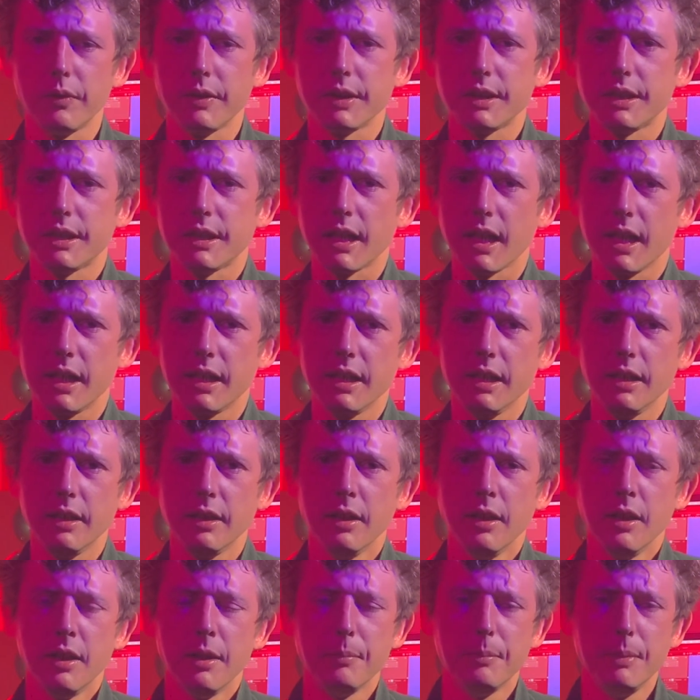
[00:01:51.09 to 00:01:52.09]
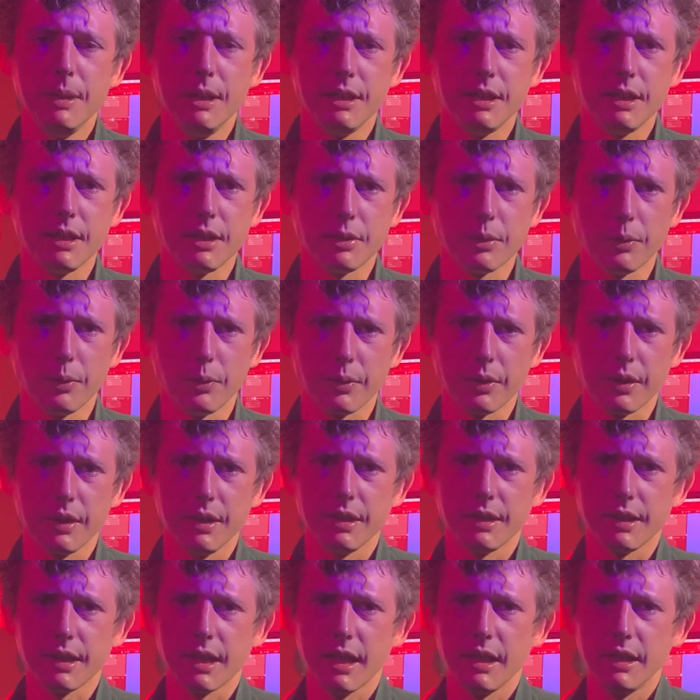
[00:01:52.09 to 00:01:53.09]
I studied business
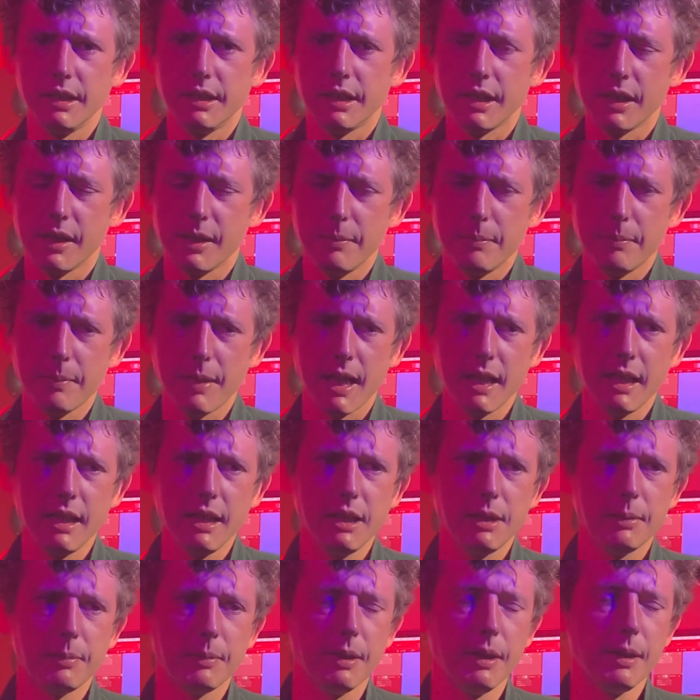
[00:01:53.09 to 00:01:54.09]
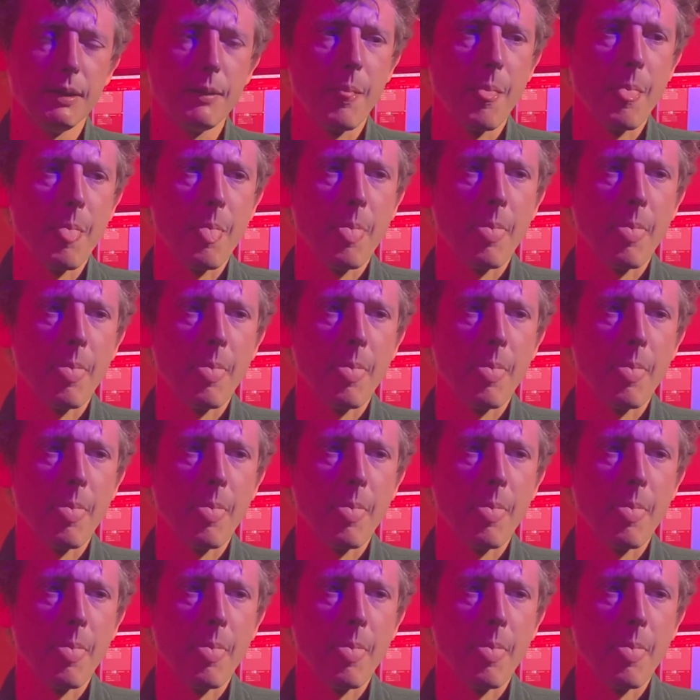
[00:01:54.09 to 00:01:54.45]
organization and management.